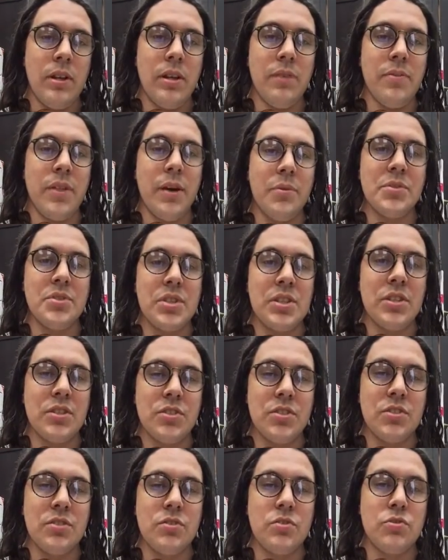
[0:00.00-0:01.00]
if that was
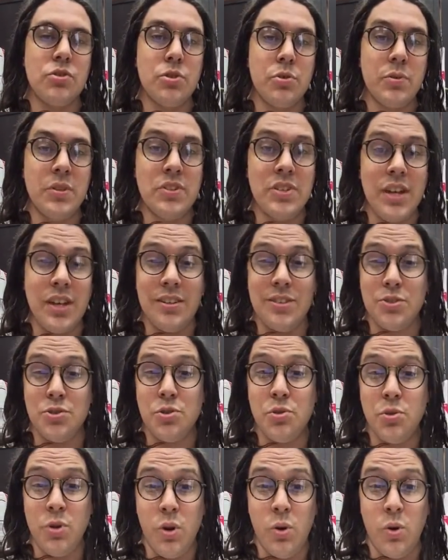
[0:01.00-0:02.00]
his true intent, his
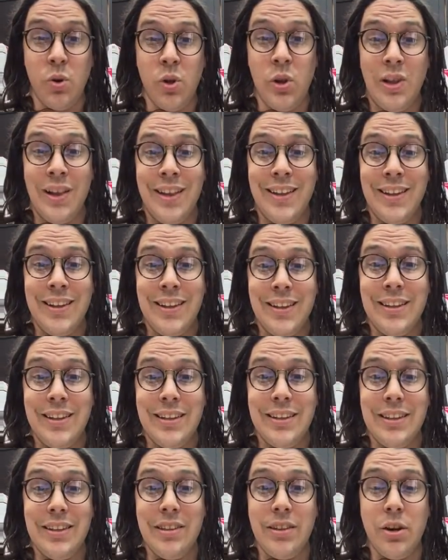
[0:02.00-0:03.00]
true goal,
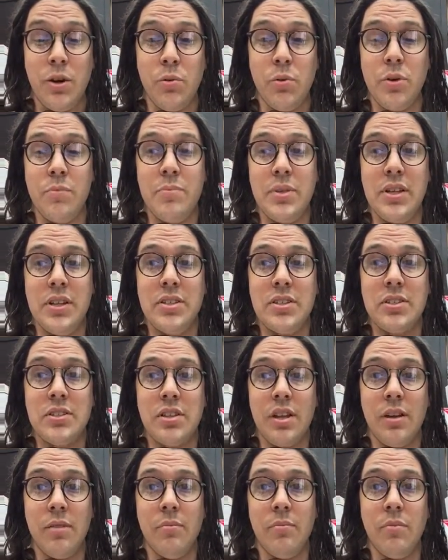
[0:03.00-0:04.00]
there would be
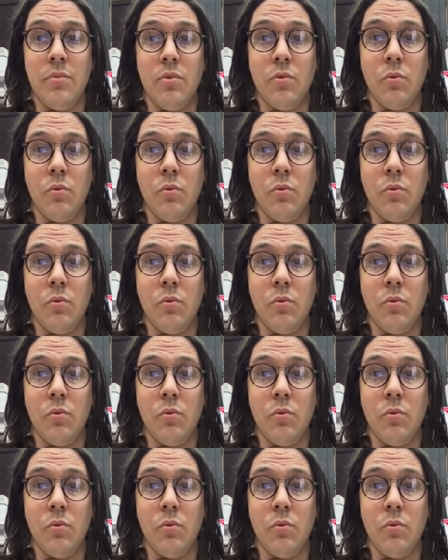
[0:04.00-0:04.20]
some